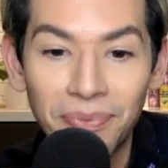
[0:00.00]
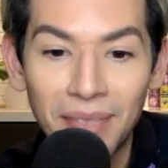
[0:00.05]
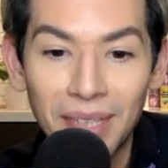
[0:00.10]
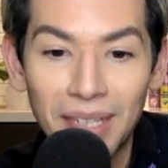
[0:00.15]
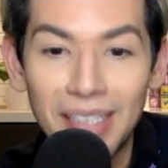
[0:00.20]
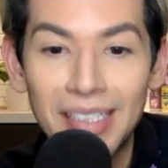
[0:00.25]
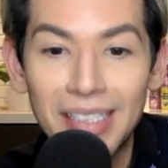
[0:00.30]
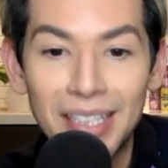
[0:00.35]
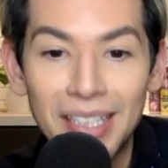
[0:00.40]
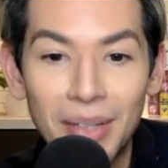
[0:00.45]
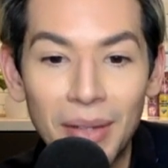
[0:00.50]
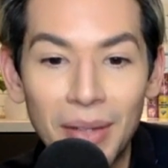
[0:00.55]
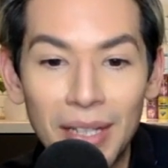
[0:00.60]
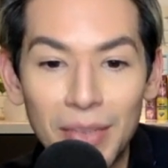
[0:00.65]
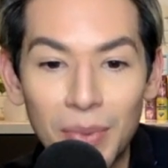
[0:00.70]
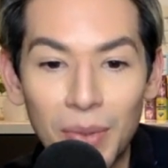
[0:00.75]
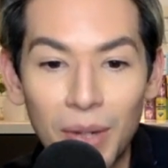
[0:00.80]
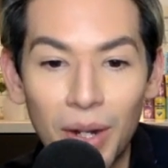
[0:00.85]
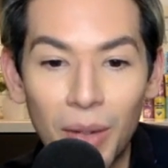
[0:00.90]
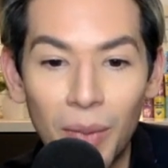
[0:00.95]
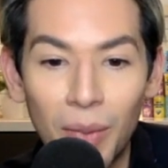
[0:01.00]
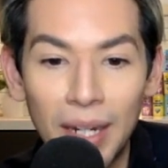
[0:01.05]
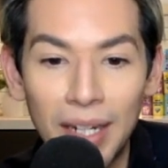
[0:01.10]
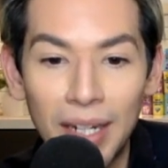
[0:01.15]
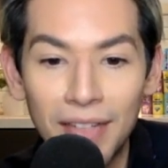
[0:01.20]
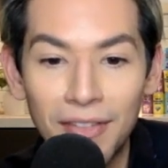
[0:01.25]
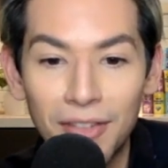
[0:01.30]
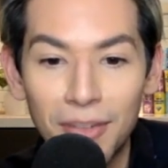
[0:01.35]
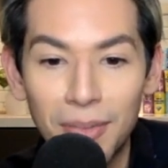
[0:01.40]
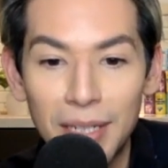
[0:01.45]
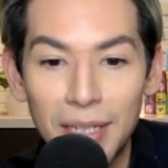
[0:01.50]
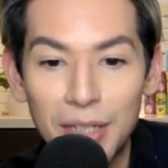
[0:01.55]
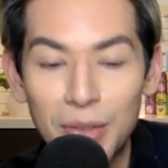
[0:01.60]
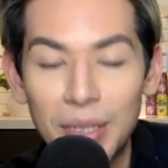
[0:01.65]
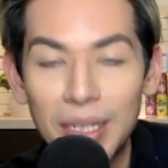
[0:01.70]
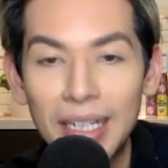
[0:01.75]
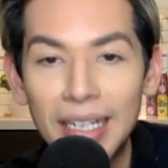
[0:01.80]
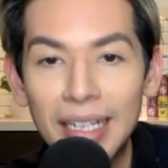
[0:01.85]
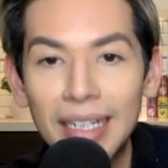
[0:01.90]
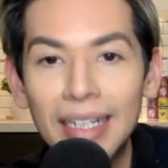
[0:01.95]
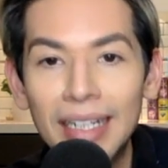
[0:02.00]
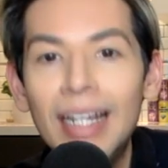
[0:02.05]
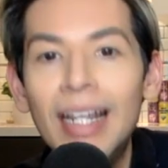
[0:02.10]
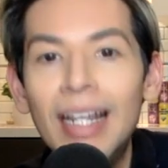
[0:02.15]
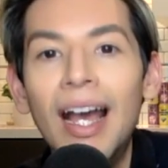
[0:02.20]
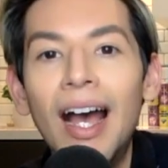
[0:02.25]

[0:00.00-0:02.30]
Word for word: because you guys were all waiting for me drinking.